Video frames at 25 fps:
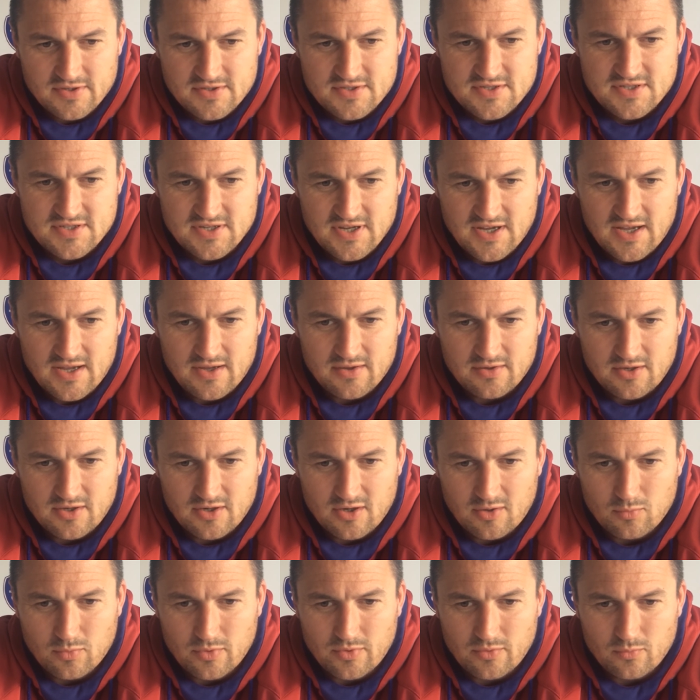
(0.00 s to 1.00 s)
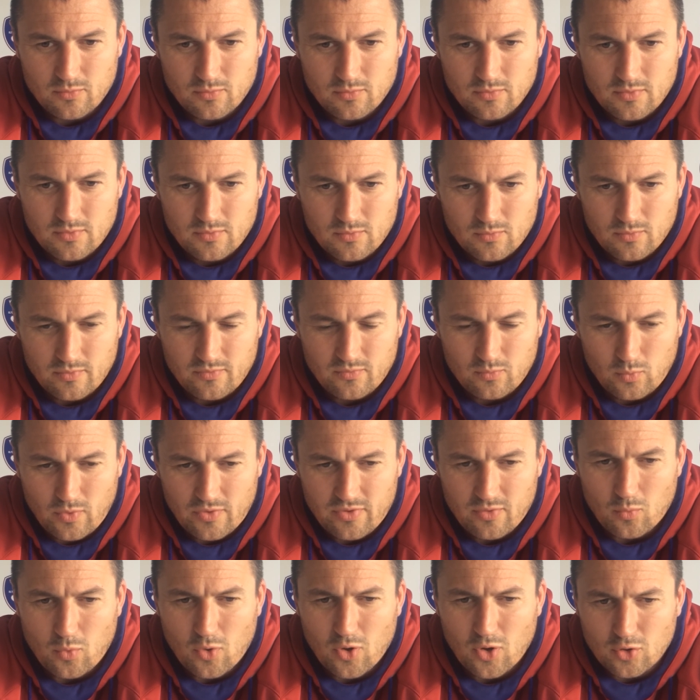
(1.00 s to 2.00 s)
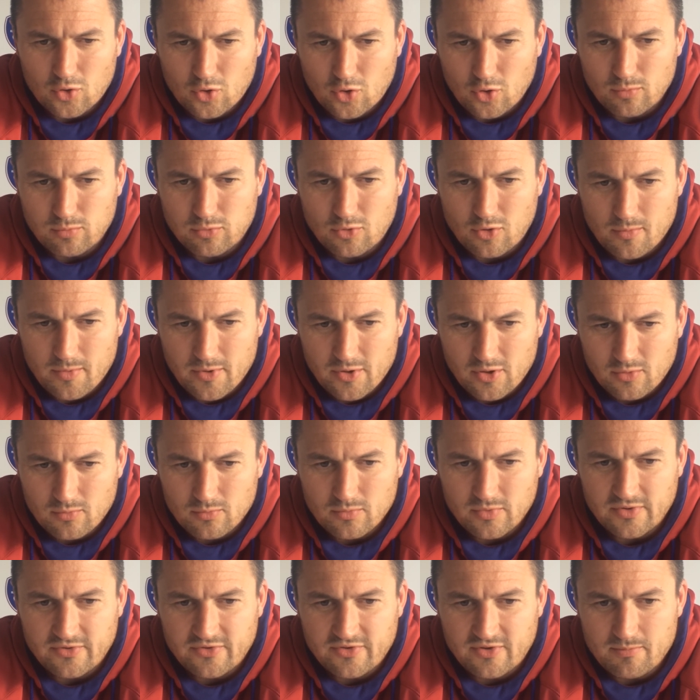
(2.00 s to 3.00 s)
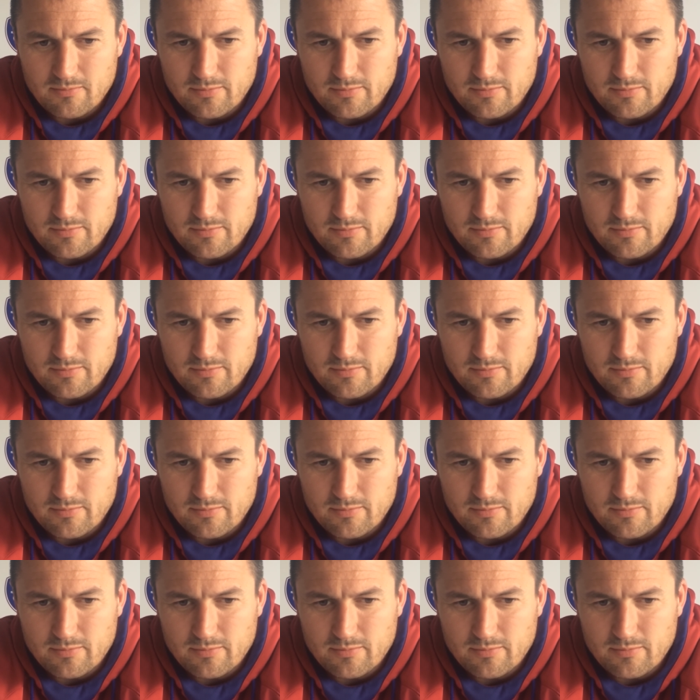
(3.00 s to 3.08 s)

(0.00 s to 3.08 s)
But with the World Cup coming up,